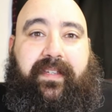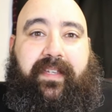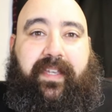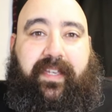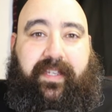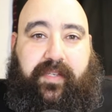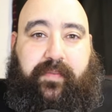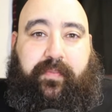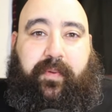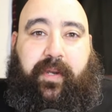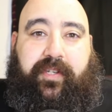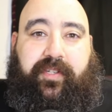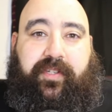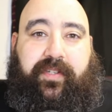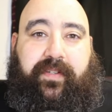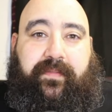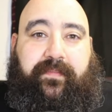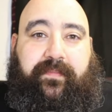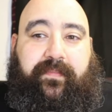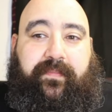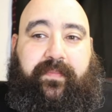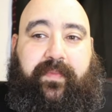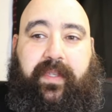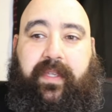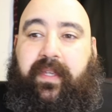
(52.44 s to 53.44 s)
expression.
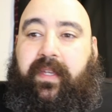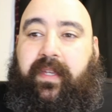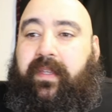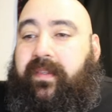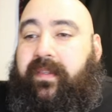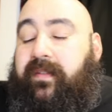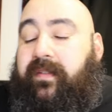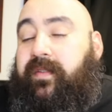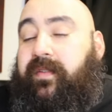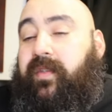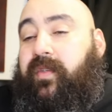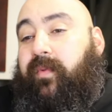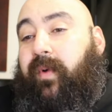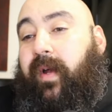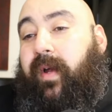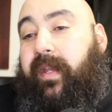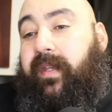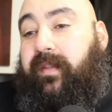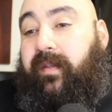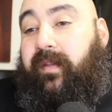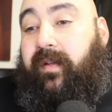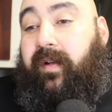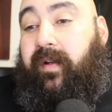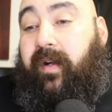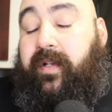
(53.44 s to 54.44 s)
This is why
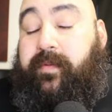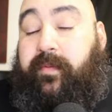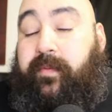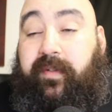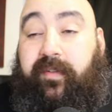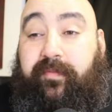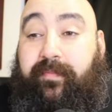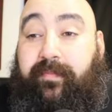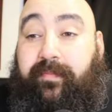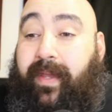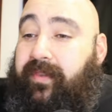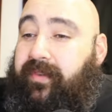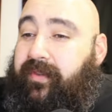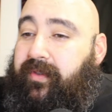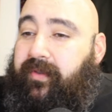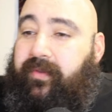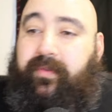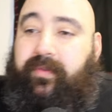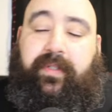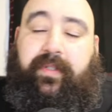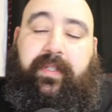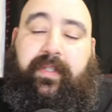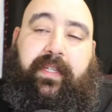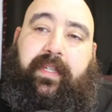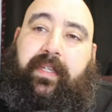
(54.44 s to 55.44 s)
in the Gospel of
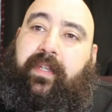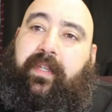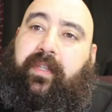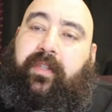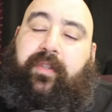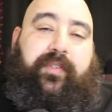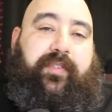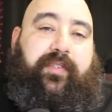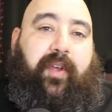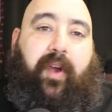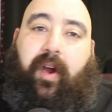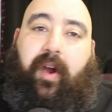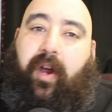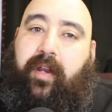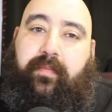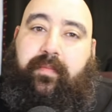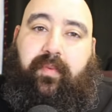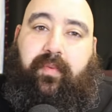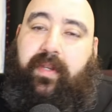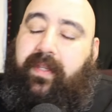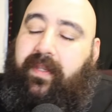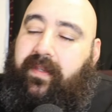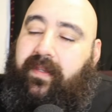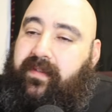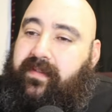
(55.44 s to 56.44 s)
Matthew, there's a
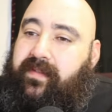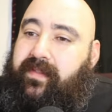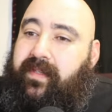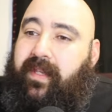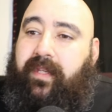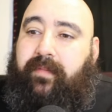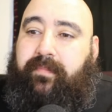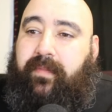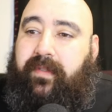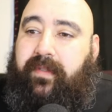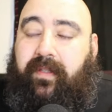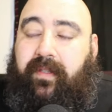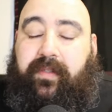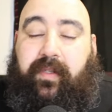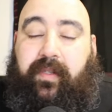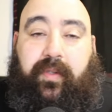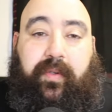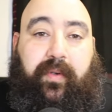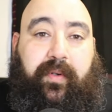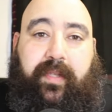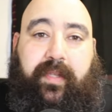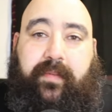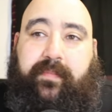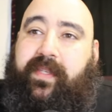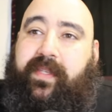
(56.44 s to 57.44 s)
heartbreaking statement that the
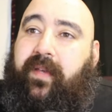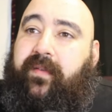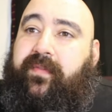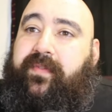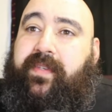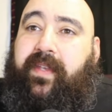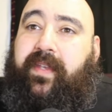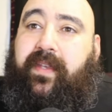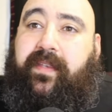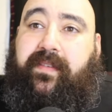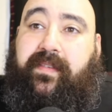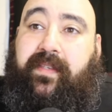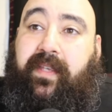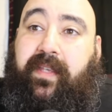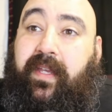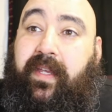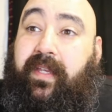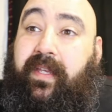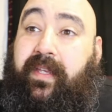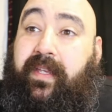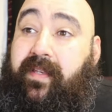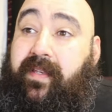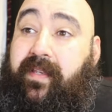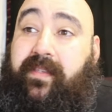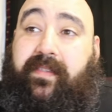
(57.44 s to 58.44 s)
Lord Himself says.
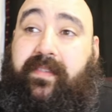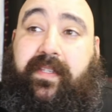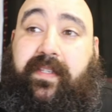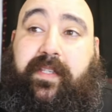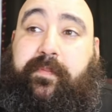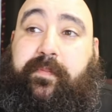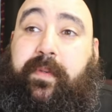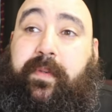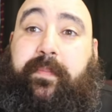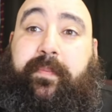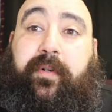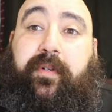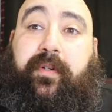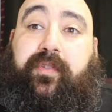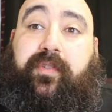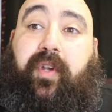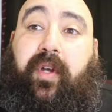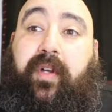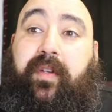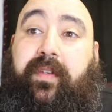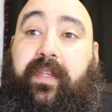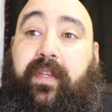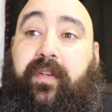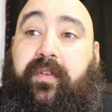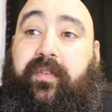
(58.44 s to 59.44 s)
He says, "These people
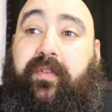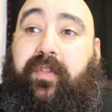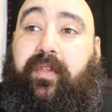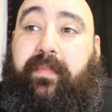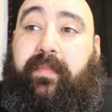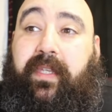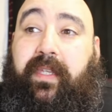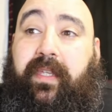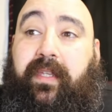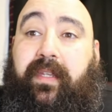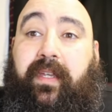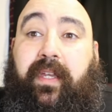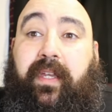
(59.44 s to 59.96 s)
draw near to me